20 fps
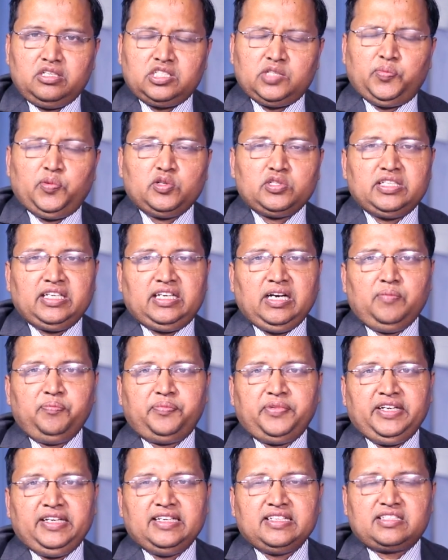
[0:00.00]
Suppose the
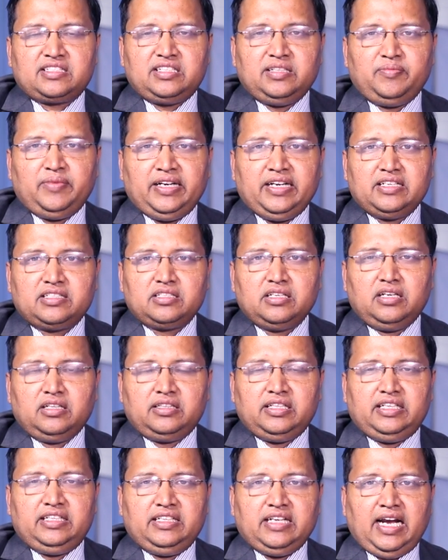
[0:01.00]
company estimates
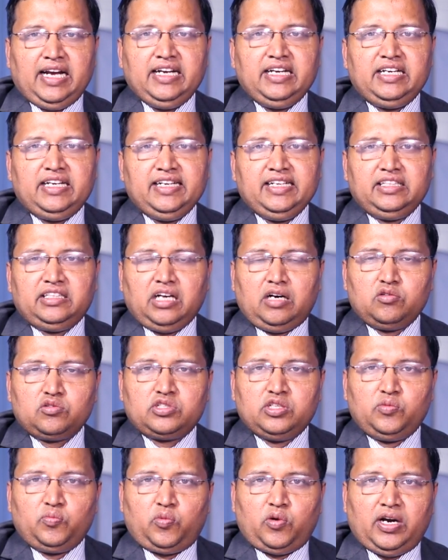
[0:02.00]
that
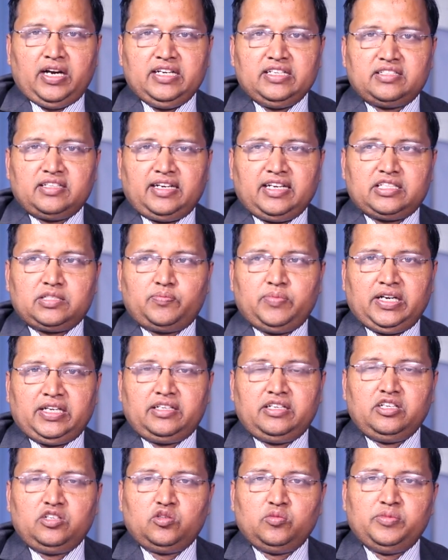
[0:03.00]
90,000 points are
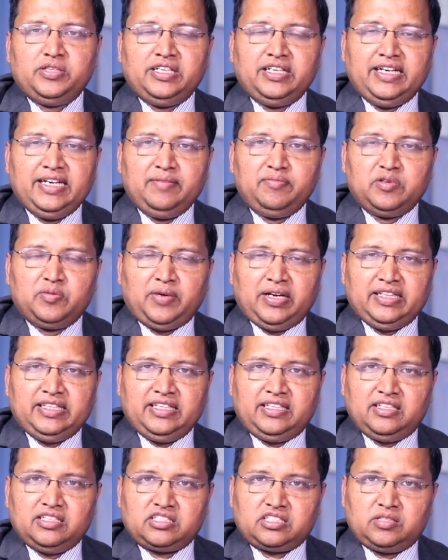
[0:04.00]
expected to be redeemed by the
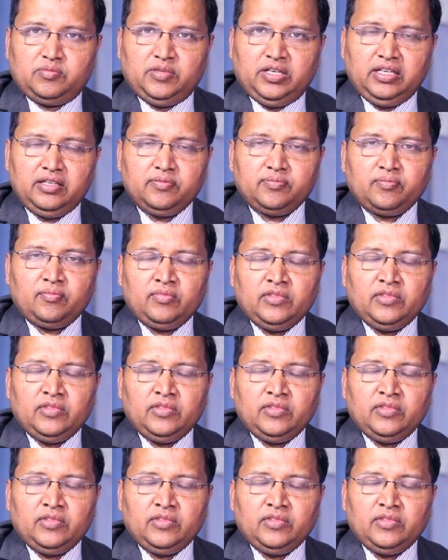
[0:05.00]
customer.